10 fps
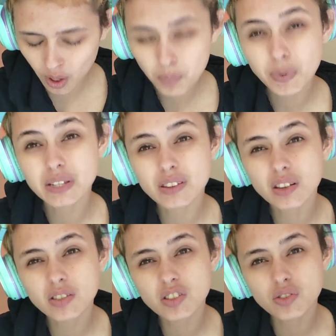my
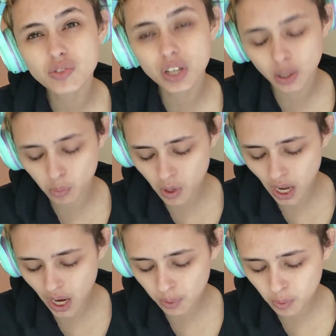sense of like
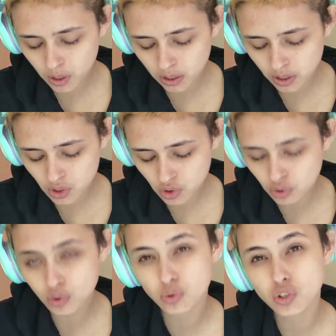what I wanted
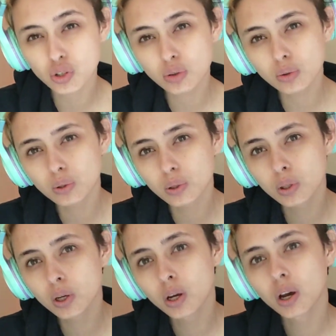to do
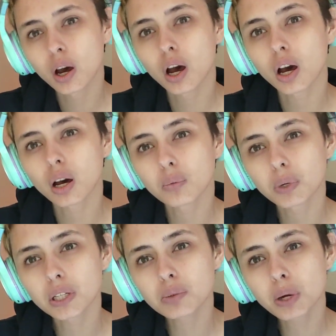
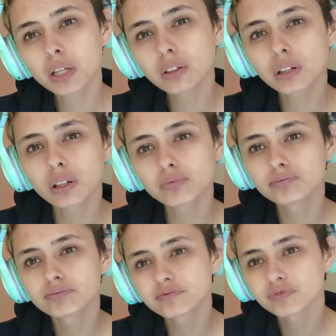independently.
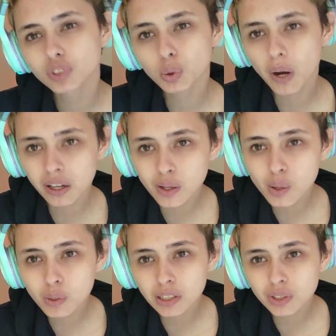For a while,
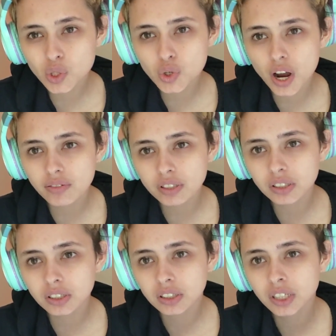I wanted to
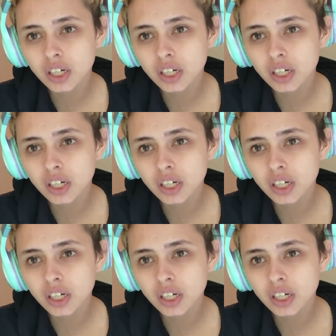travel.